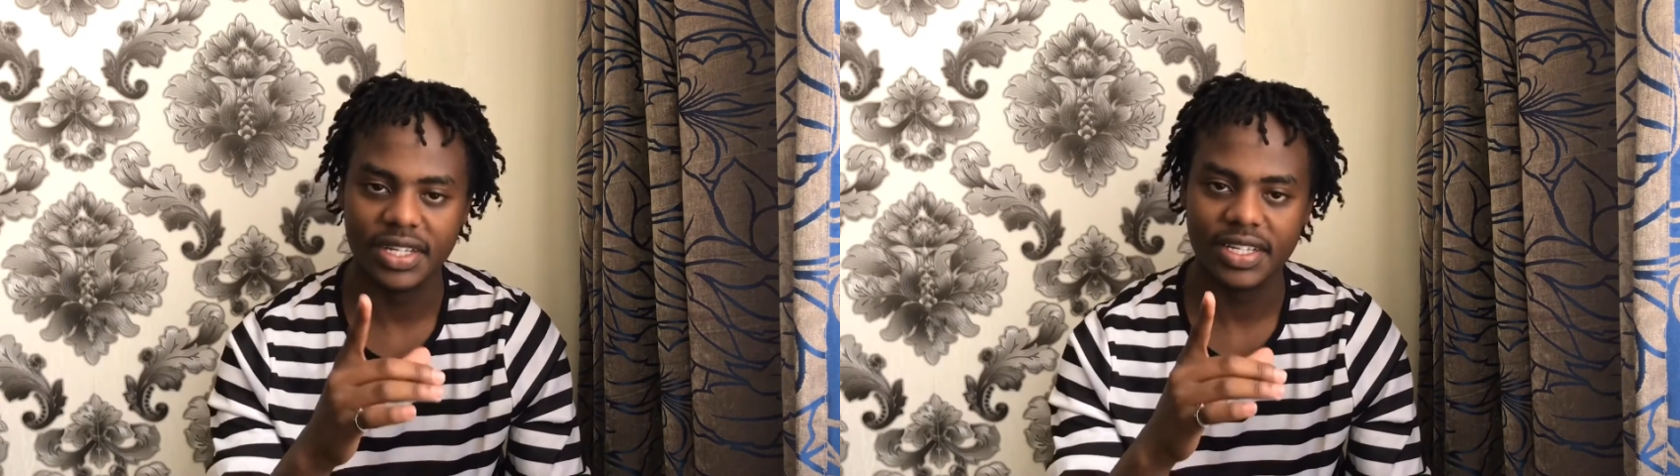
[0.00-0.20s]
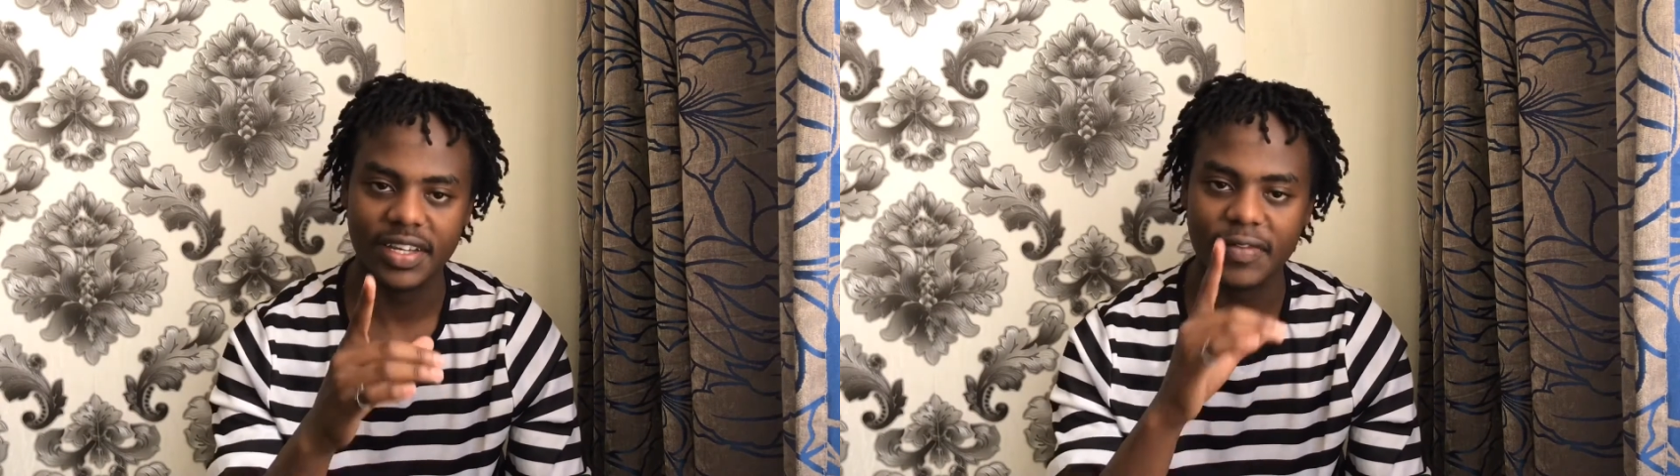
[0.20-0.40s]

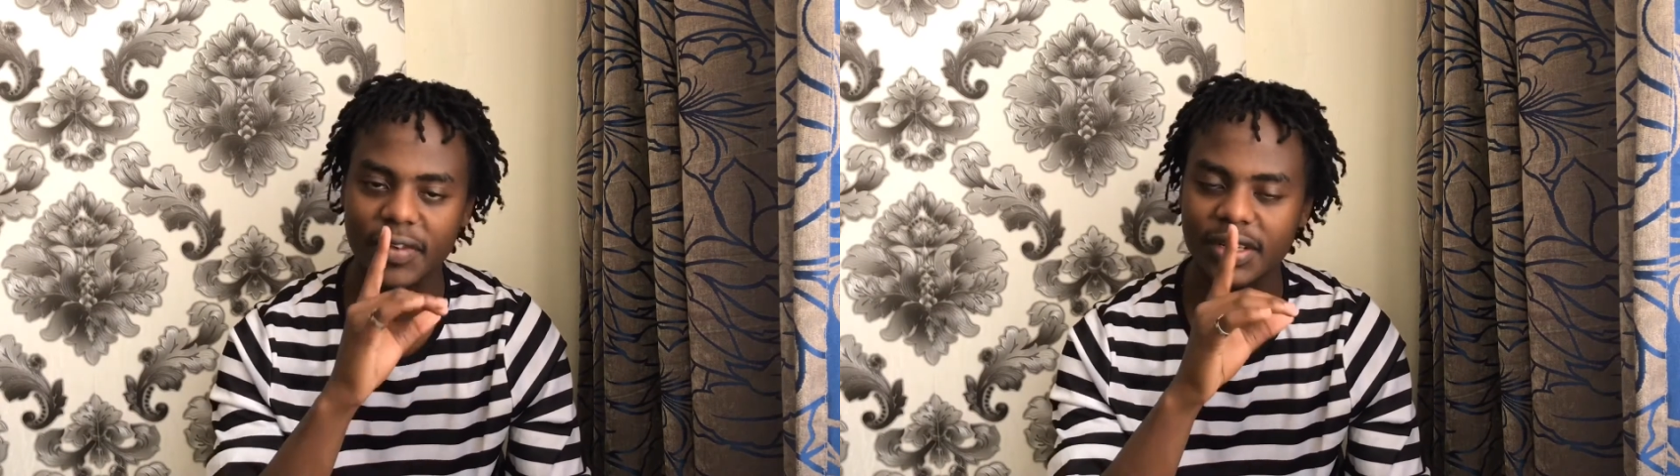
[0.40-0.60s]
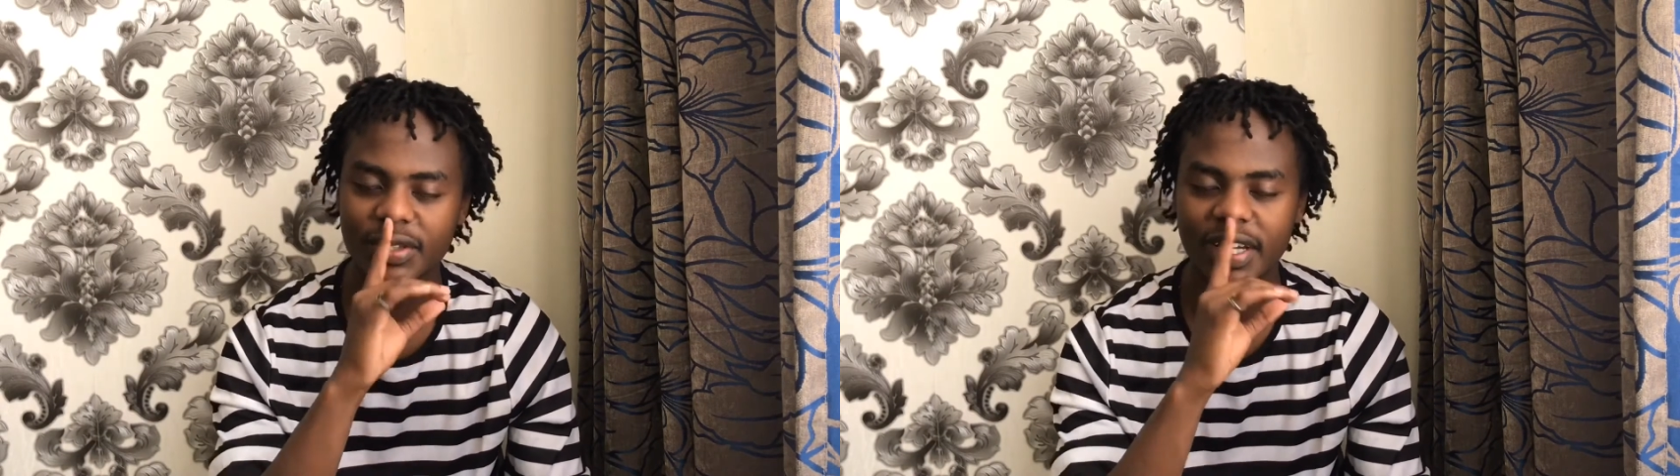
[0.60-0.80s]
If you want
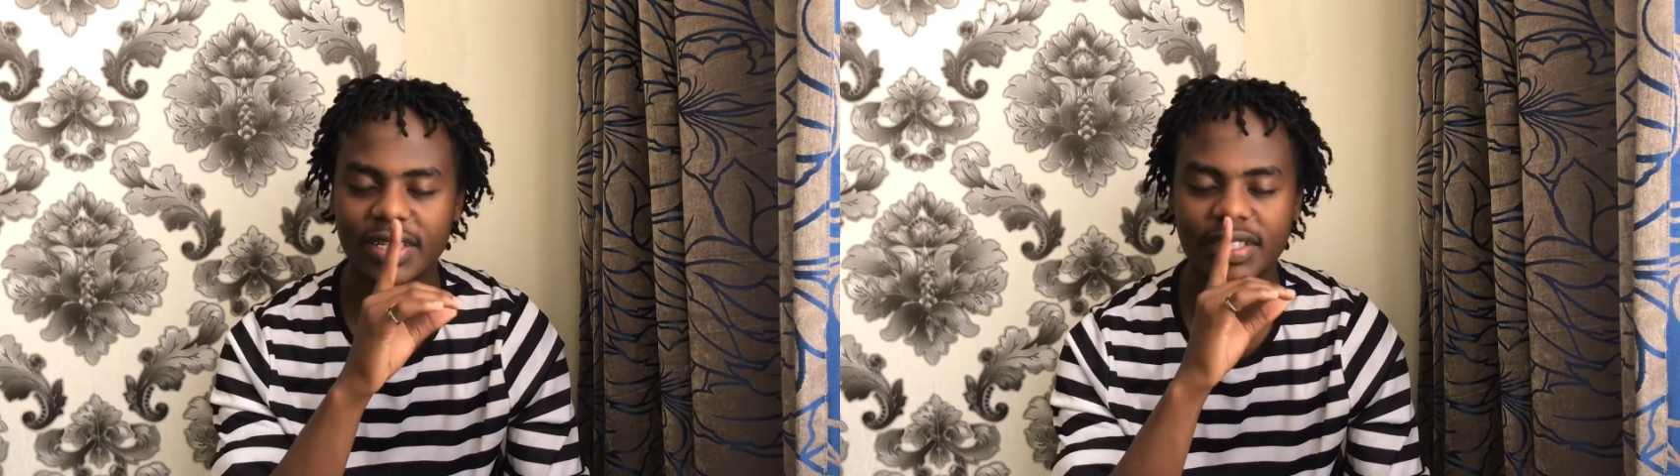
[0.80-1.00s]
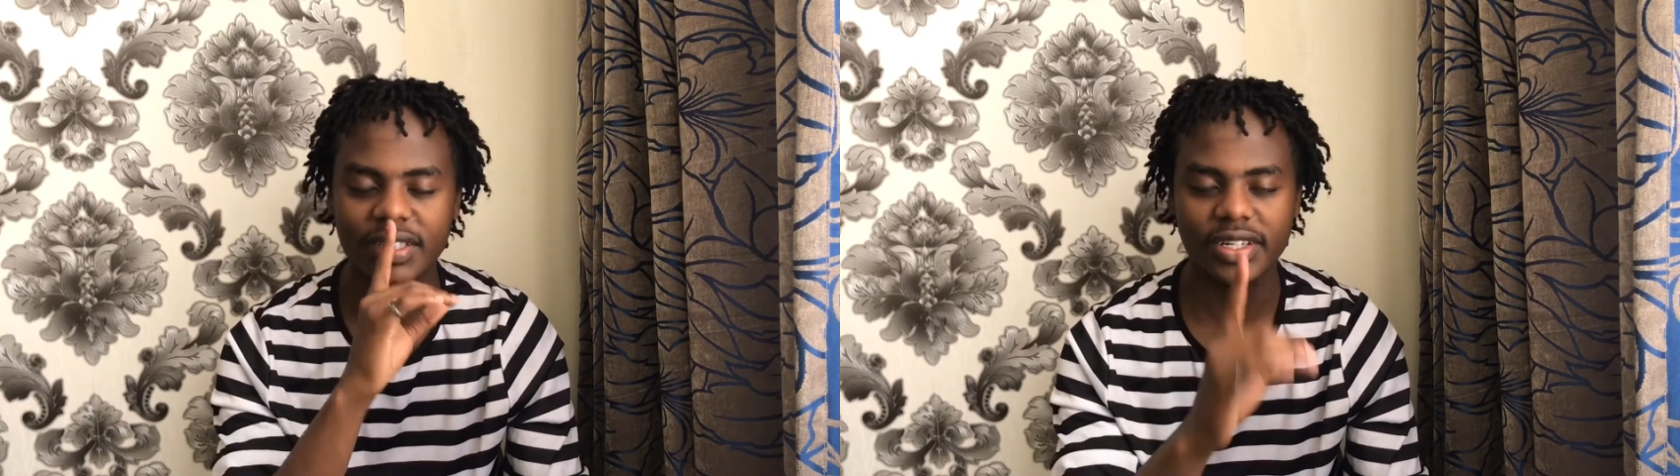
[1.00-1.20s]
to get
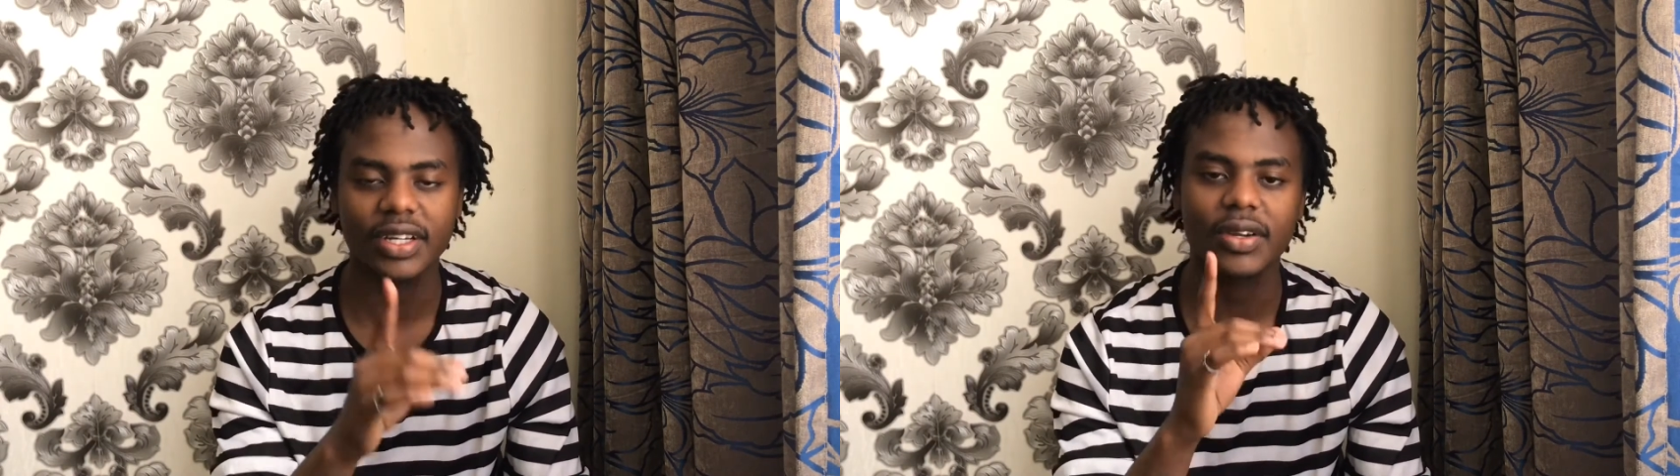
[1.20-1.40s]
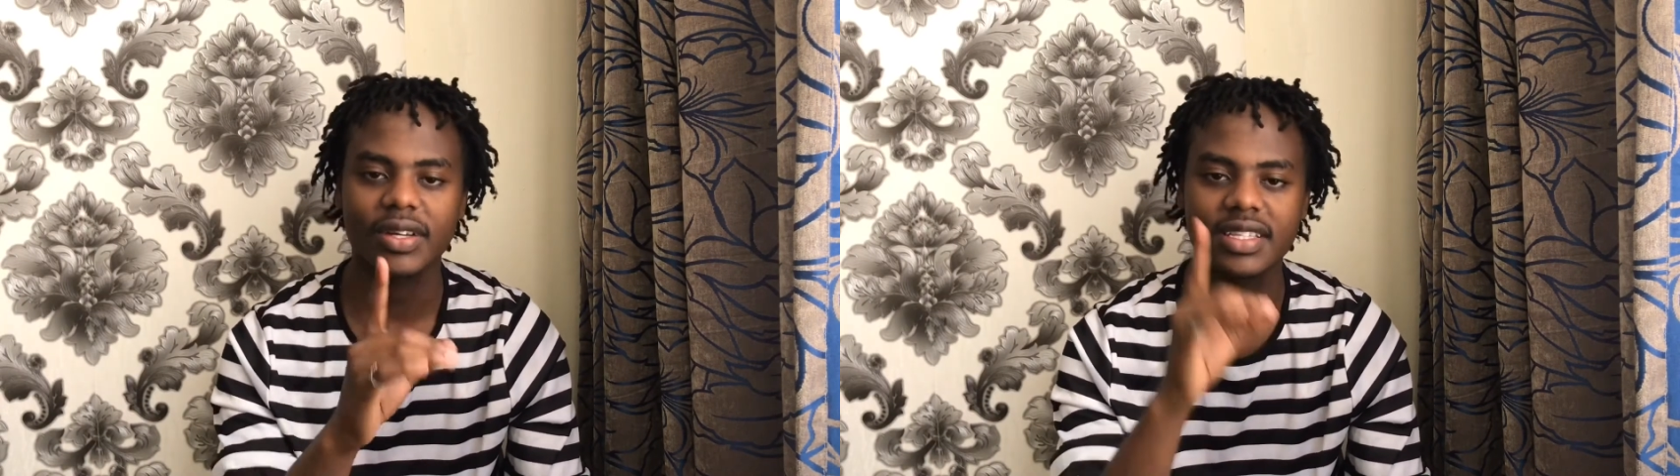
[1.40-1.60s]

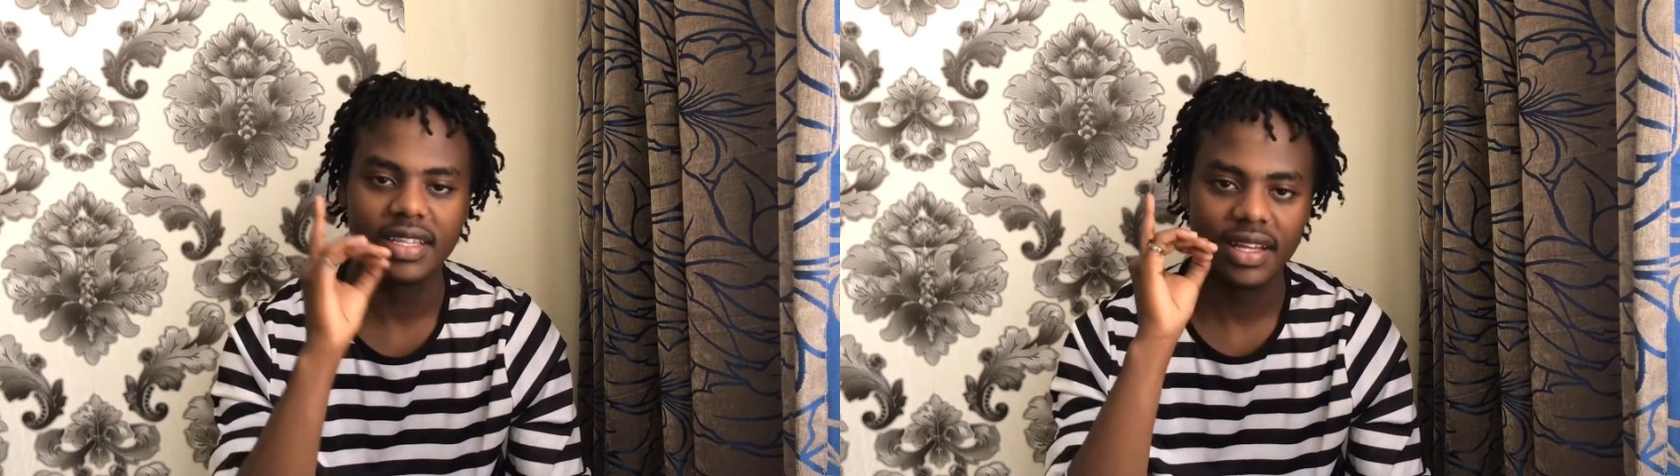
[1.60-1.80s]
dreadlocks,